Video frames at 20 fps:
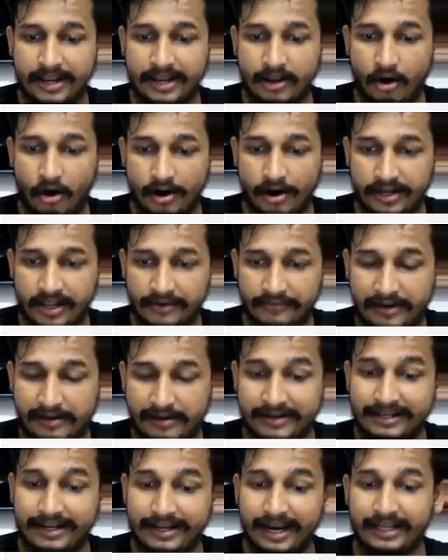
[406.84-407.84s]
order will
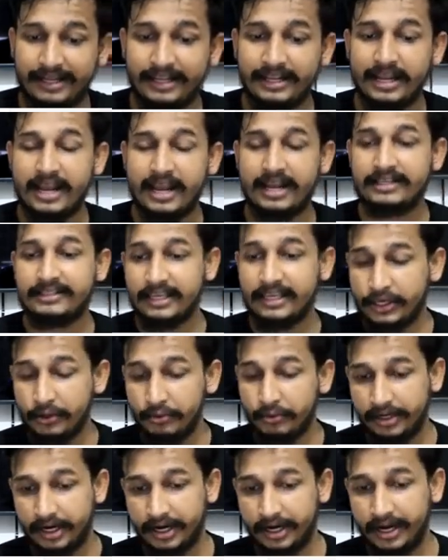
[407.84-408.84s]
be getting
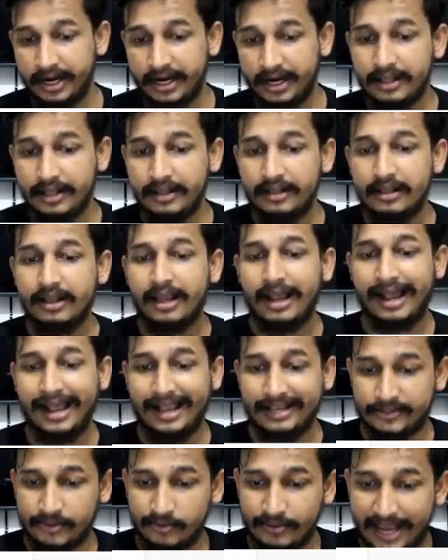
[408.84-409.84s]
executed
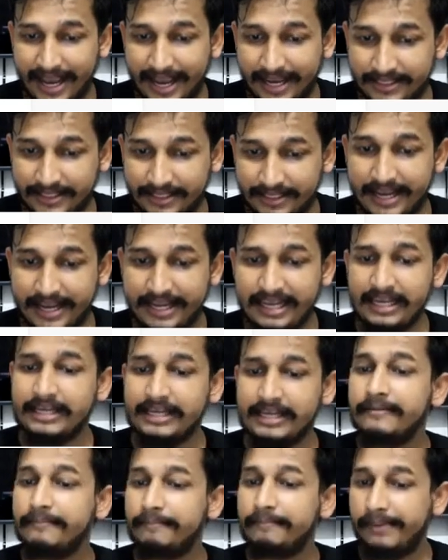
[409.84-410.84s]
as soon as I
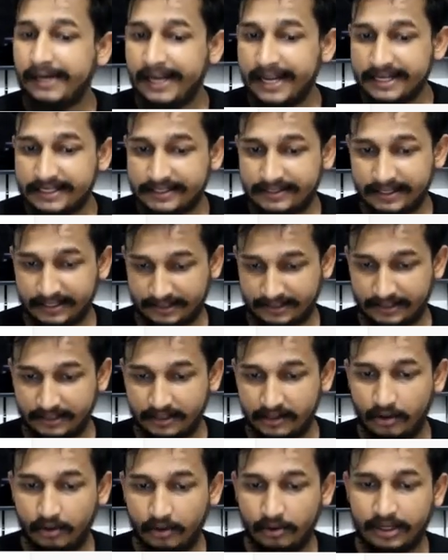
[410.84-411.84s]
place this.
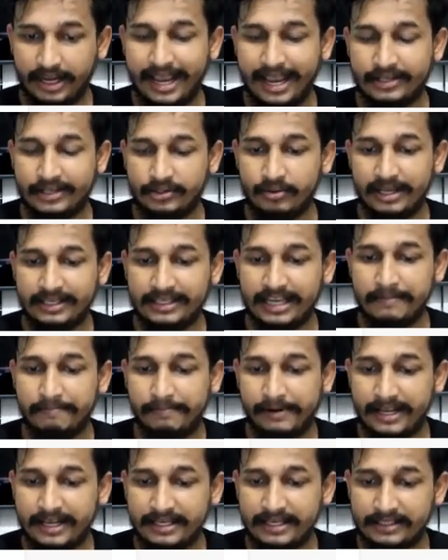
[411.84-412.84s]
Okay, as soon as I
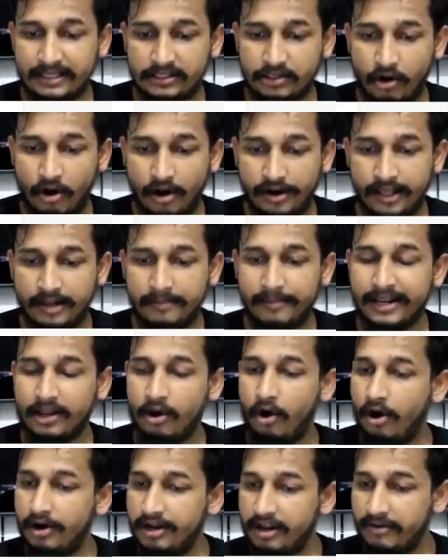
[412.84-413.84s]
place this order, my
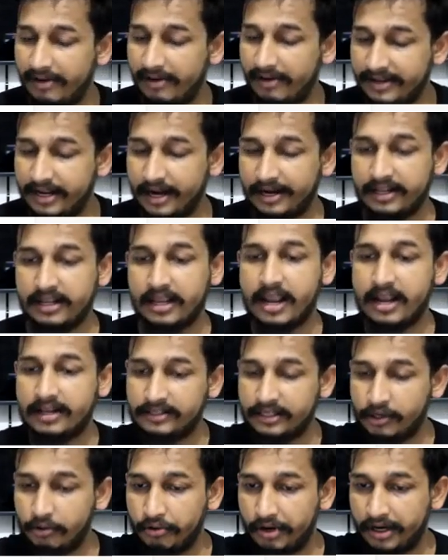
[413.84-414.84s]
order will be getting
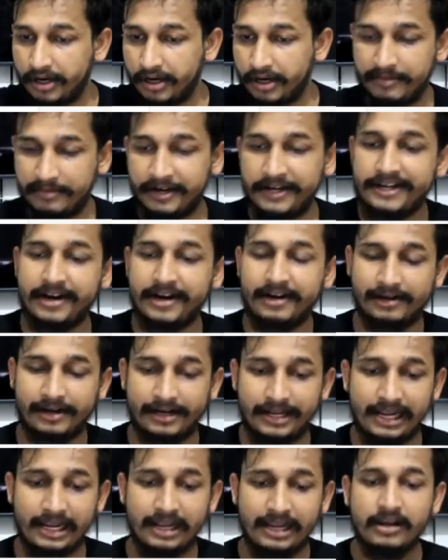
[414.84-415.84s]
executed
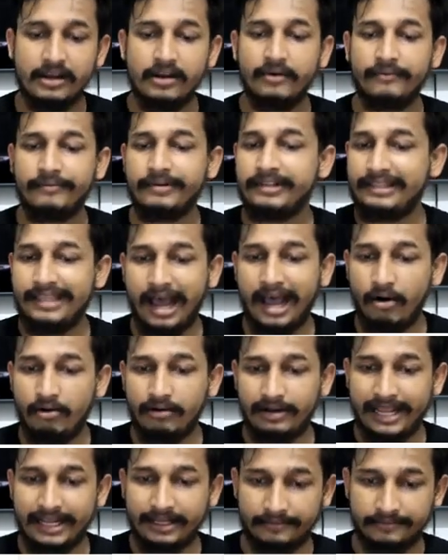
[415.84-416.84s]
immediately without,
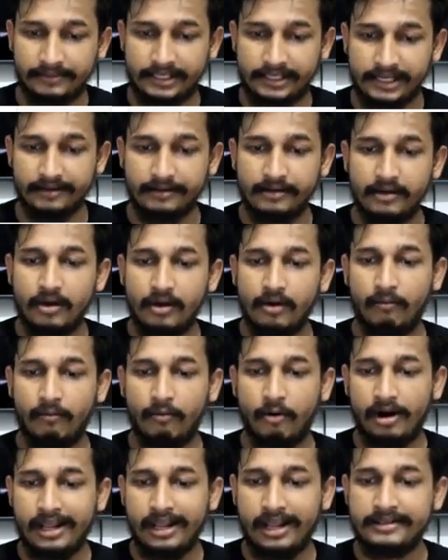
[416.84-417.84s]
like, see,
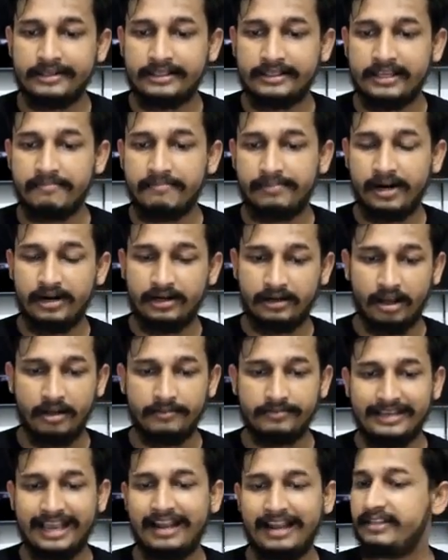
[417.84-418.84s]
what are in simpler
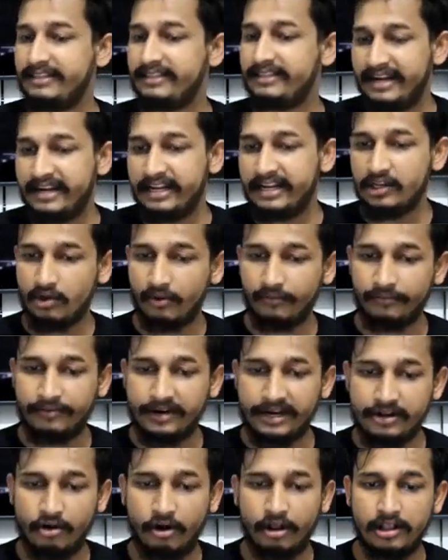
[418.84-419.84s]
terms, I'll be sending you a
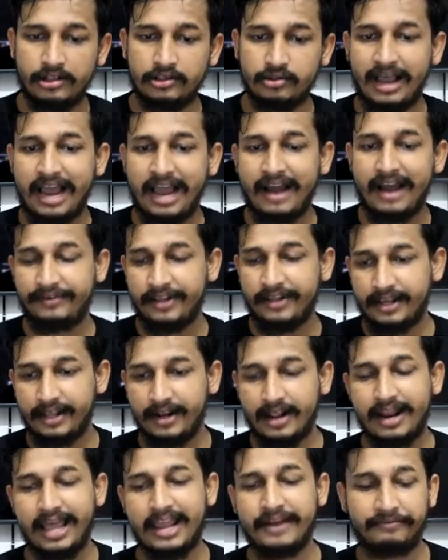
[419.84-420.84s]
video also. I have taken
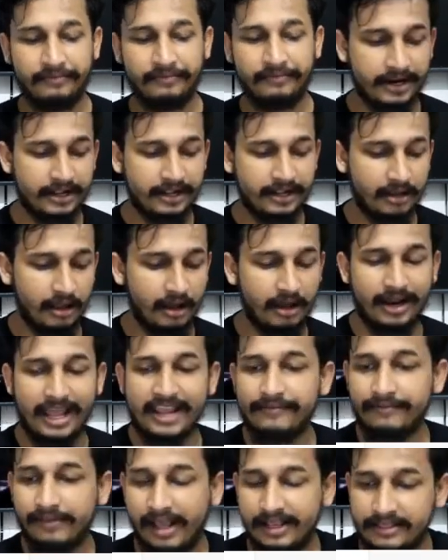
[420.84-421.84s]
a live trading,
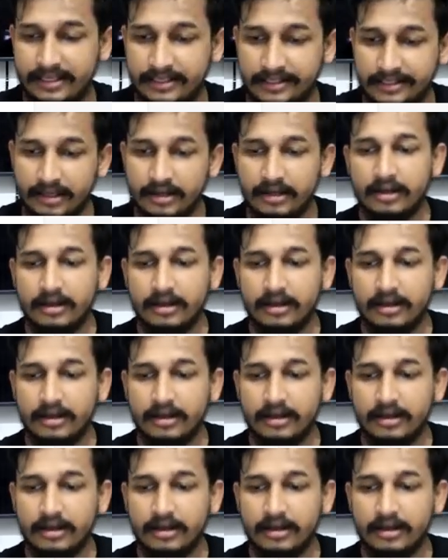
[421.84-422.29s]
live classes